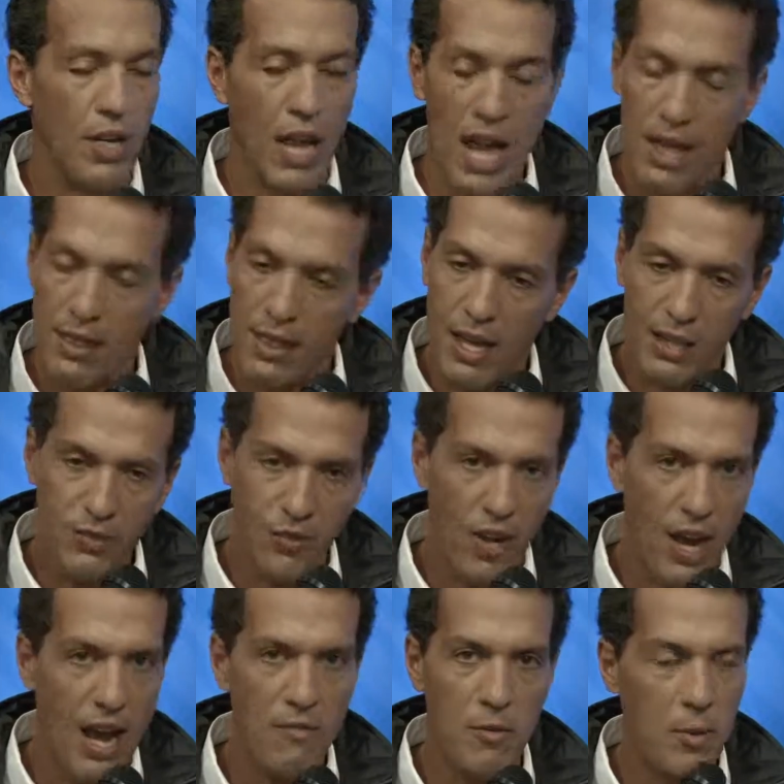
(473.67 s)
Yeah, thanks for
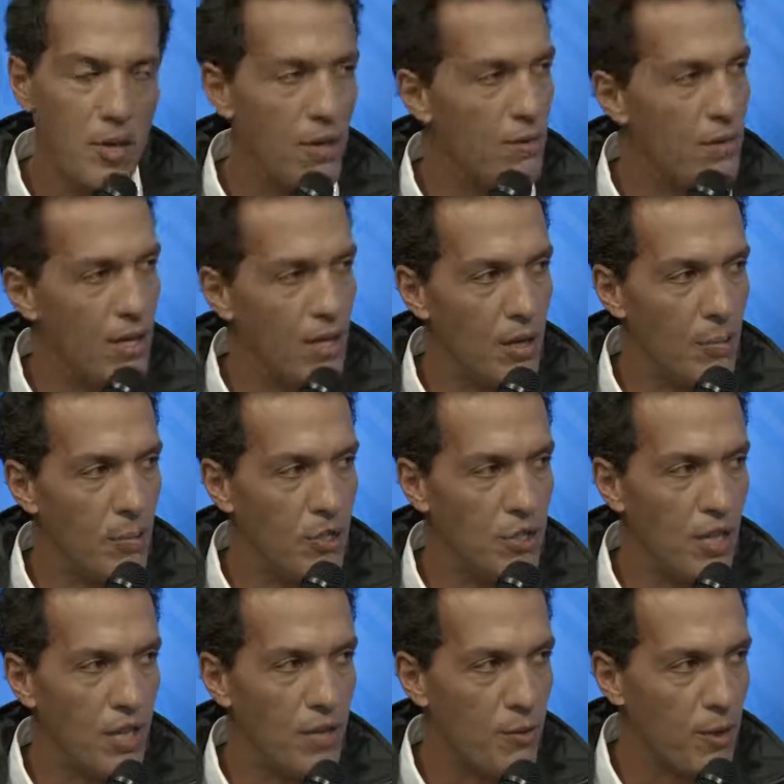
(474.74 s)
having me. I really appreciate it.